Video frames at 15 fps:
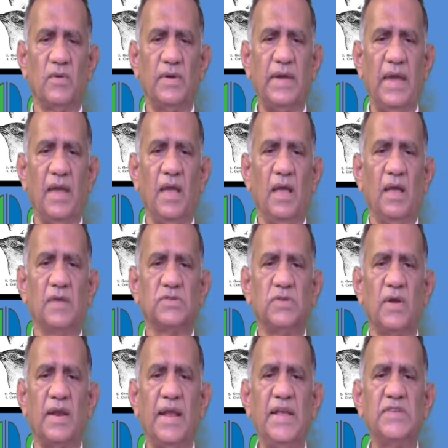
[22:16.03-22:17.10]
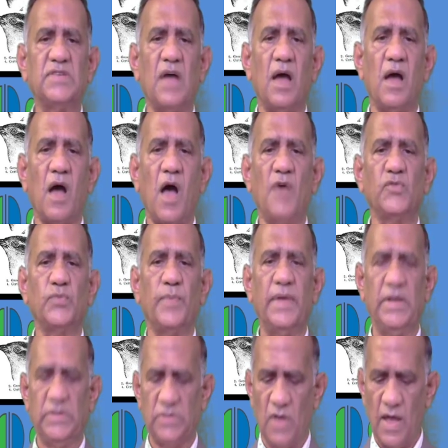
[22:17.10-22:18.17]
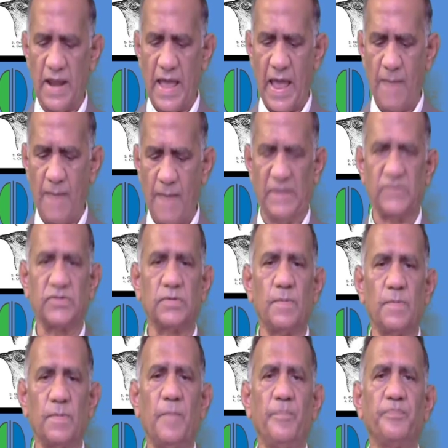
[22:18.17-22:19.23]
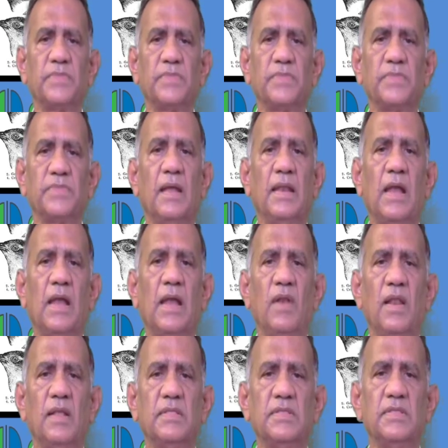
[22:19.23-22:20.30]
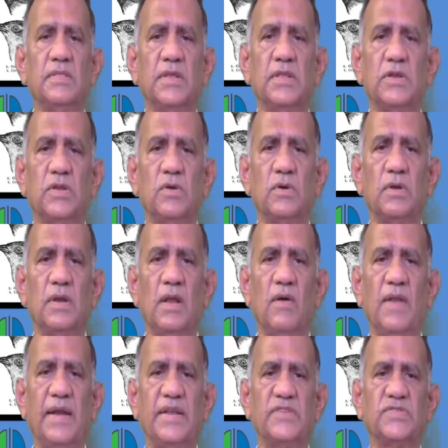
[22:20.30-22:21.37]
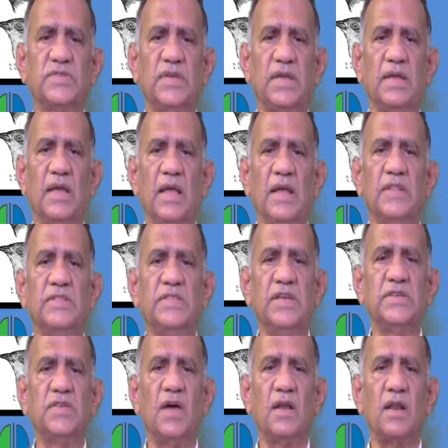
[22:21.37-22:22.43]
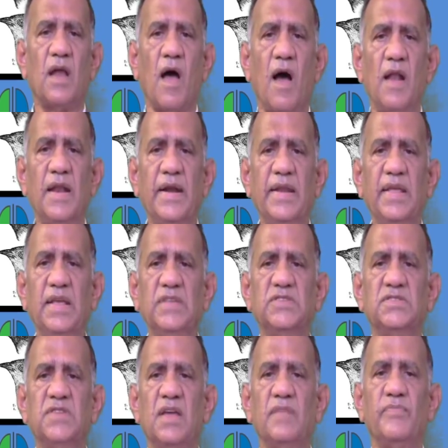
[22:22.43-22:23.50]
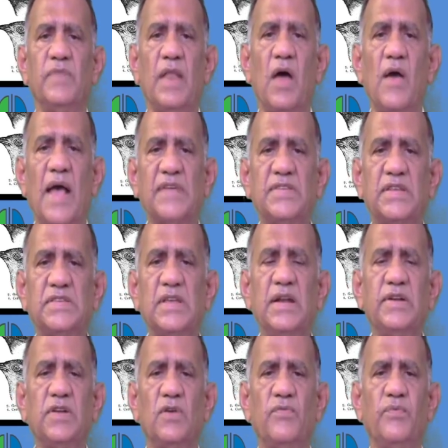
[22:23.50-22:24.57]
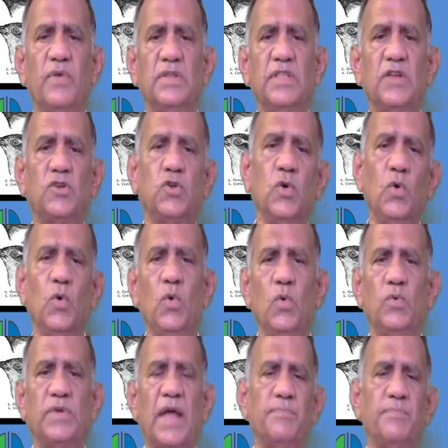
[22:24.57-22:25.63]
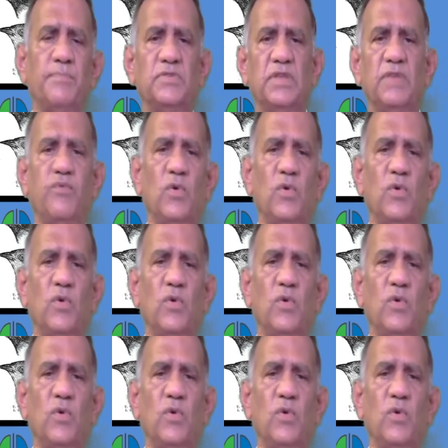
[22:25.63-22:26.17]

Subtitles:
Okay, so raise offsprings on apples. Now these are the two. Now let us see. These are already now as a result of the two types of the